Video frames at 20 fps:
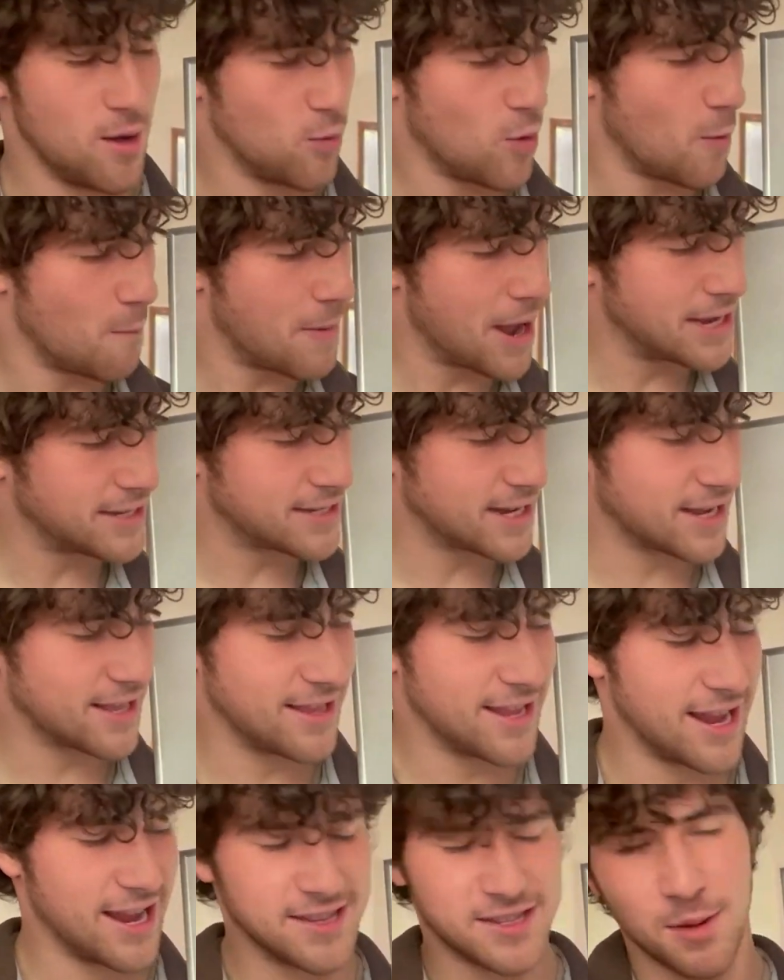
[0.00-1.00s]
Well,
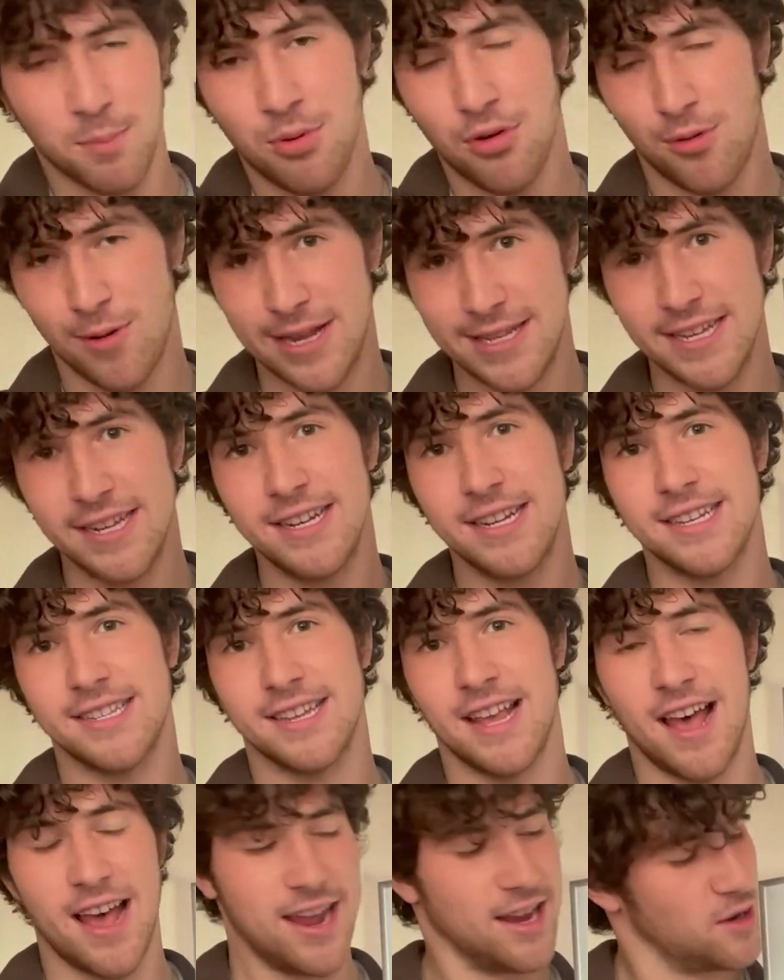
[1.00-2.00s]
basically, it's a prison
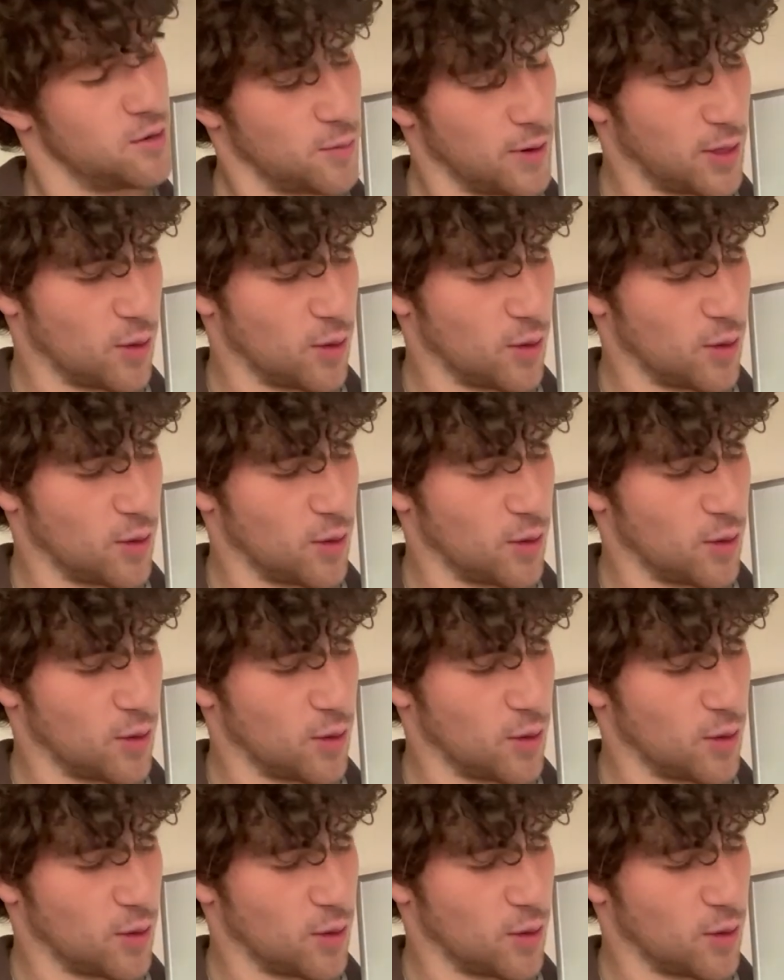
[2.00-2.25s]
designed